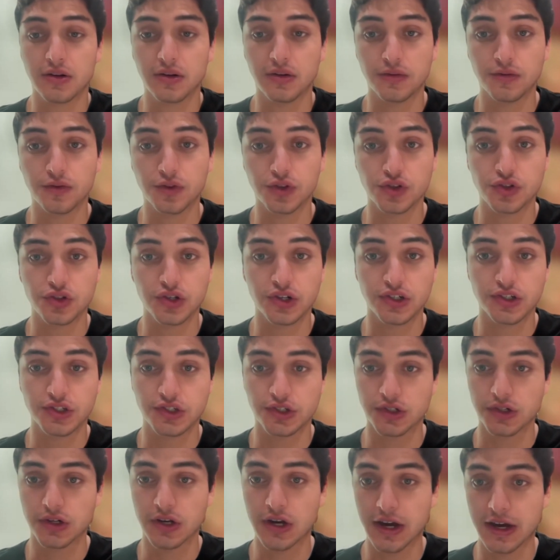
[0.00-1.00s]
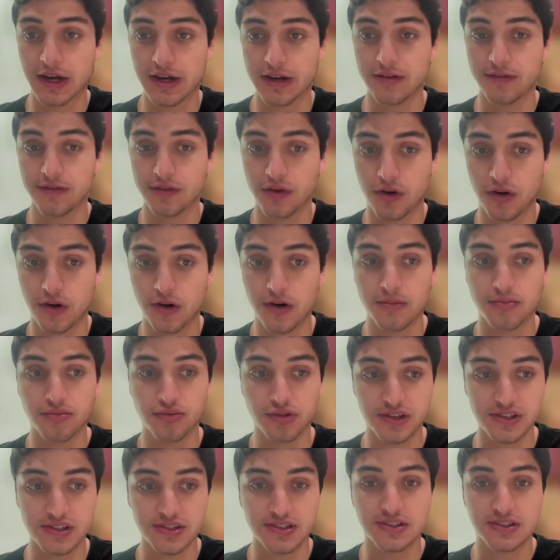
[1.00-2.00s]
infrastructure of our
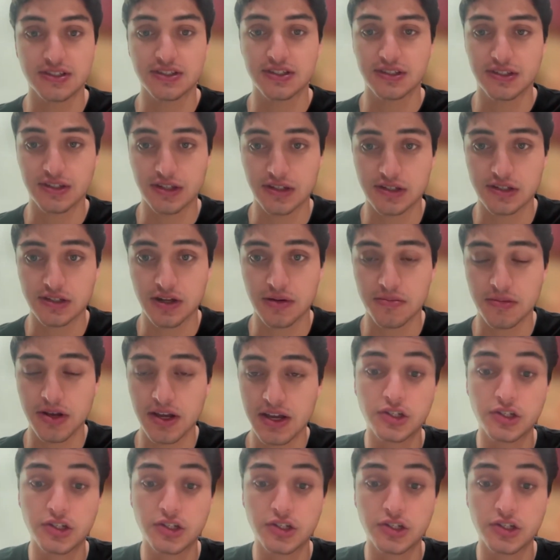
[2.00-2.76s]
prison system.